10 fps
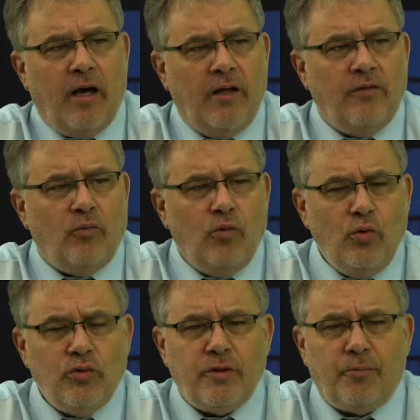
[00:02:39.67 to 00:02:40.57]
And the
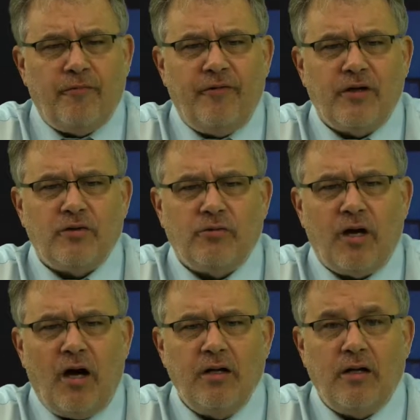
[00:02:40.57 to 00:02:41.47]
rules of professional
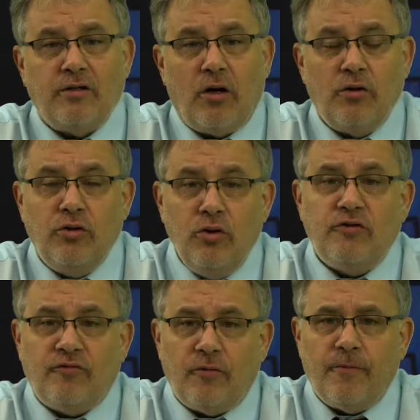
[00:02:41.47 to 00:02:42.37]
conduct are
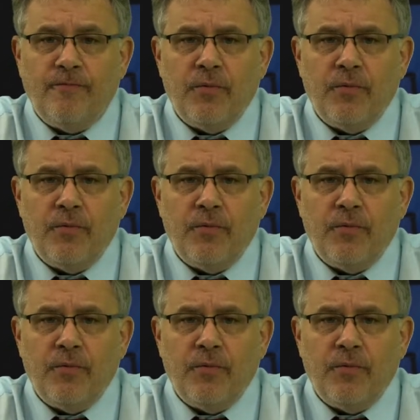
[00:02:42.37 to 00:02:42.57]
useful